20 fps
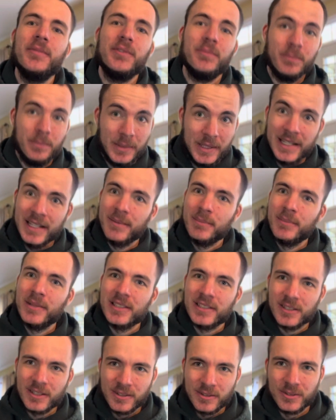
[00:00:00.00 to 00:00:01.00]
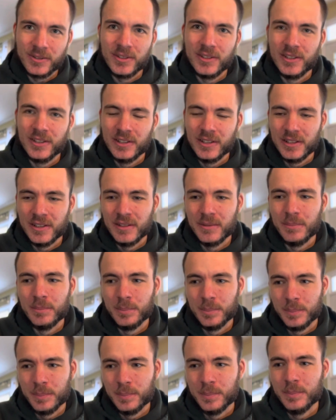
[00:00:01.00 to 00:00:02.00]
being misunderstood,
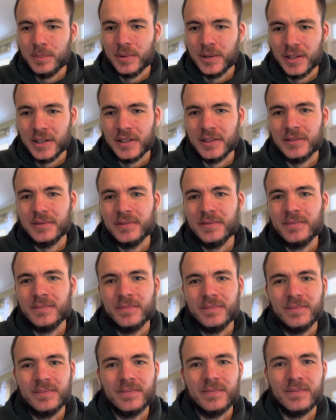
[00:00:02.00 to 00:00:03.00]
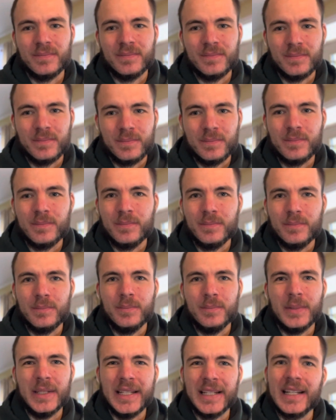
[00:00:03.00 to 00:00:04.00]
but
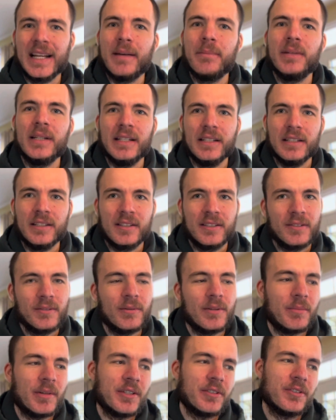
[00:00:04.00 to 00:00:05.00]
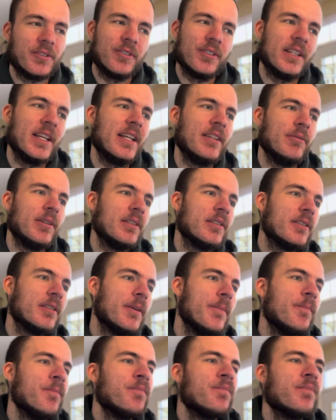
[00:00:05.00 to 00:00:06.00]
being at peace with my journey. Anyways,
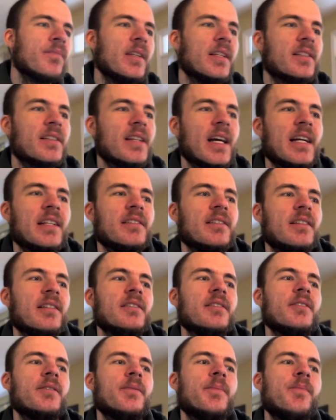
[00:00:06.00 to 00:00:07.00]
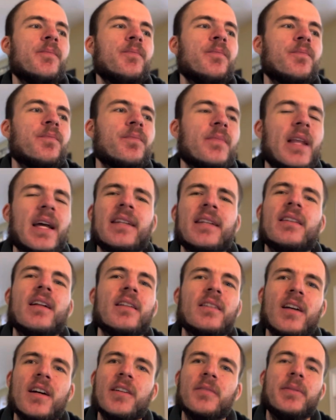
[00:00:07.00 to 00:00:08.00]
this guy says, and a
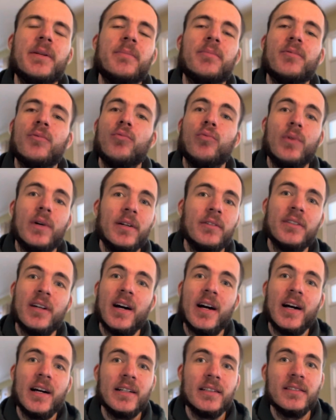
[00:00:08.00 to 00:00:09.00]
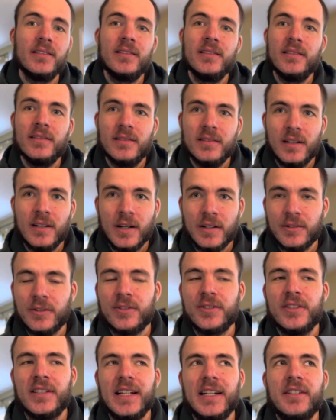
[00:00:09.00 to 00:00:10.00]
lot of people will not
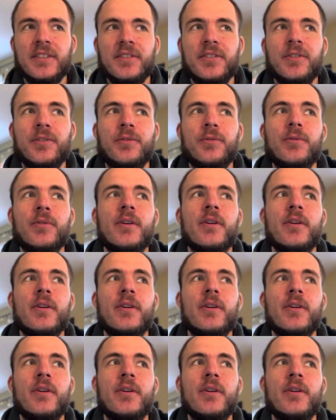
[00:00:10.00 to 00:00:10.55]
understand you